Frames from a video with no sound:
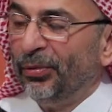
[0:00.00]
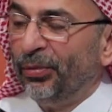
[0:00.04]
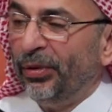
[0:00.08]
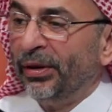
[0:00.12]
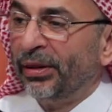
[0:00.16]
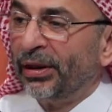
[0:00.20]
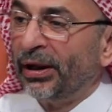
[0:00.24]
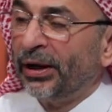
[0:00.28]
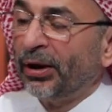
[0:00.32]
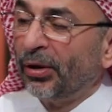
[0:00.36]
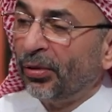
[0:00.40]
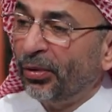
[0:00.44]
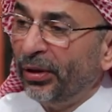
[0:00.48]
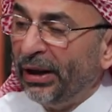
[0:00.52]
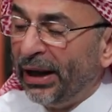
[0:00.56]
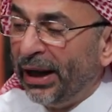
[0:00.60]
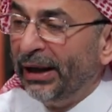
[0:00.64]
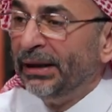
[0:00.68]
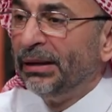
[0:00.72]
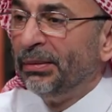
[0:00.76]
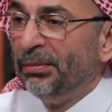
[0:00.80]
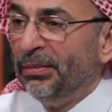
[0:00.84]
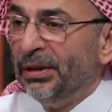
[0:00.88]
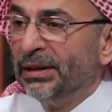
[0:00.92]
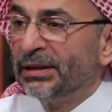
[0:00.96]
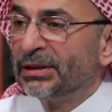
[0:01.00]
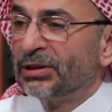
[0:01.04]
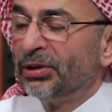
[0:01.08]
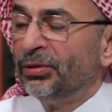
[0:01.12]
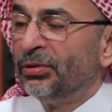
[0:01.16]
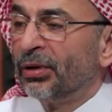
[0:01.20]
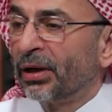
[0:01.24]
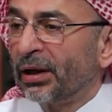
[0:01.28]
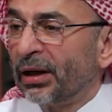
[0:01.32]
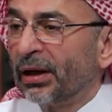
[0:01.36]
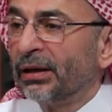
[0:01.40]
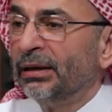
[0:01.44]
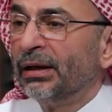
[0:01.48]
Therefore, Adamez
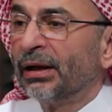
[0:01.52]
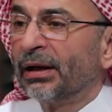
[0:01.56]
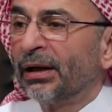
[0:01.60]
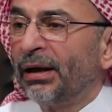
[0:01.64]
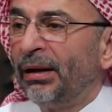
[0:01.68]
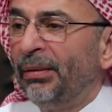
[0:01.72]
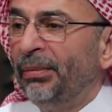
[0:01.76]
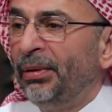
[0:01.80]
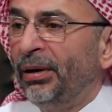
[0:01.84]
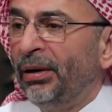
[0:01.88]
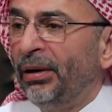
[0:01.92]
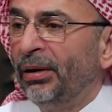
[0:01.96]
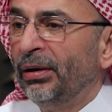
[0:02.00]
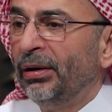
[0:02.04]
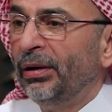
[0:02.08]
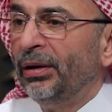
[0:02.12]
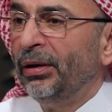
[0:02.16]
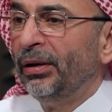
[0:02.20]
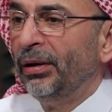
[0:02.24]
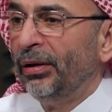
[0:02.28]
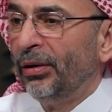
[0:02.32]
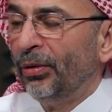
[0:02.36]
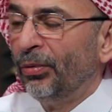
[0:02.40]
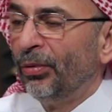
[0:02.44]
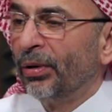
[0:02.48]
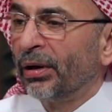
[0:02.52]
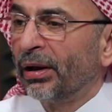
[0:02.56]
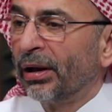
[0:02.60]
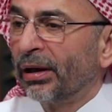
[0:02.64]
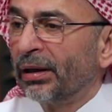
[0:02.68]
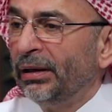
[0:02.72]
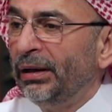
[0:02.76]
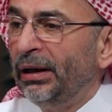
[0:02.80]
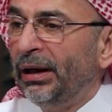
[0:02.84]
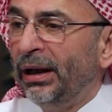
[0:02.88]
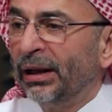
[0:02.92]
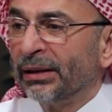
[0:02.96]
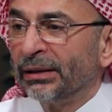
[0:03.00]
states that the fourth century
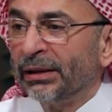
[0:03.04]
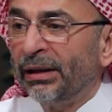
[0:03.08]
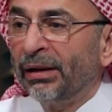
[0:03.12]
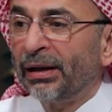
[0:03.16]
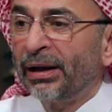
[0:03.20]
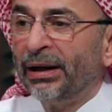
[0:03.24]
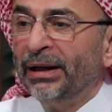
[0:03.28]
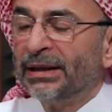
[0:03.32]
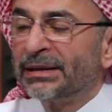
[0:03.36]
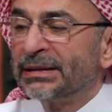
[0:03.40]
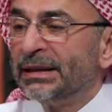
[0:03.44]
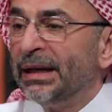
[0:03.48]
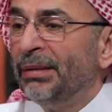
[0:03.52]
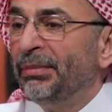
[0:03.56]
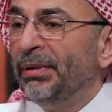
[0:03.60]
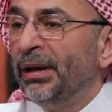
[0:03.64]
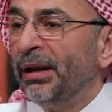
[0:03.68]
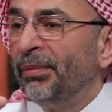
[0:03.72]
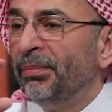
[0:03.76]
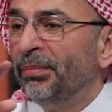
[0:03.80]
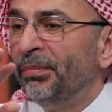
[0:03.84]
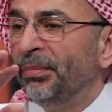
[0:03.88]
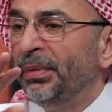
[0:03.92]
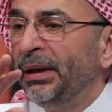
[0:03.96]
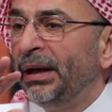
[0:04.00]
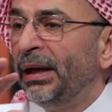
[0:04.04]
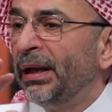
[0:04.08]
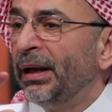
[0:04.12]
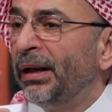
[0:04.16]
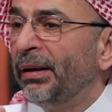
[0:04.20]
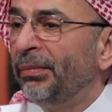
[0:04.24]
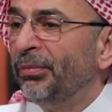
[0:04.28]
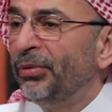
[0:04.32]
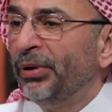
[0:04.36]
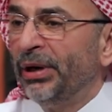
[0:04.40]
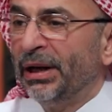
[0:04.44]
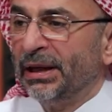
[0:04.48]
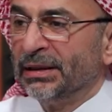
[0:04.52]
was undoubtedly the century
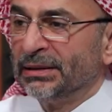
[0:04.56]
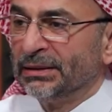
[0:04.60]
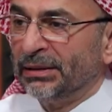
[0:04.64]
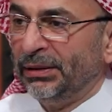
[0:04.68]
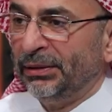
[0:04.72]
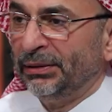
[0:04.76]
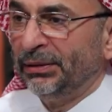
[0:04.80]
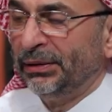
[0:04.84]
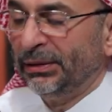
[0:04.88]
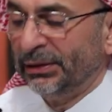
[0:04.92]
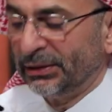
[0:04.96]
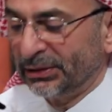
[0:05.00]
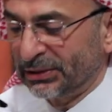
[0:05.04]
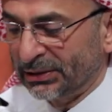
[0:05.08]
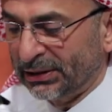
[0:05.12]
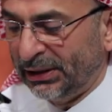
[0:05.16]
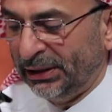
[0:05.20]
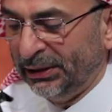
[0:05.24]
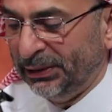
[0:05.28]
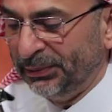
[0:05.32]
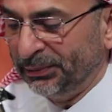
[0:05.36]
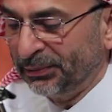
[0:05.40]
of Islamic civilization.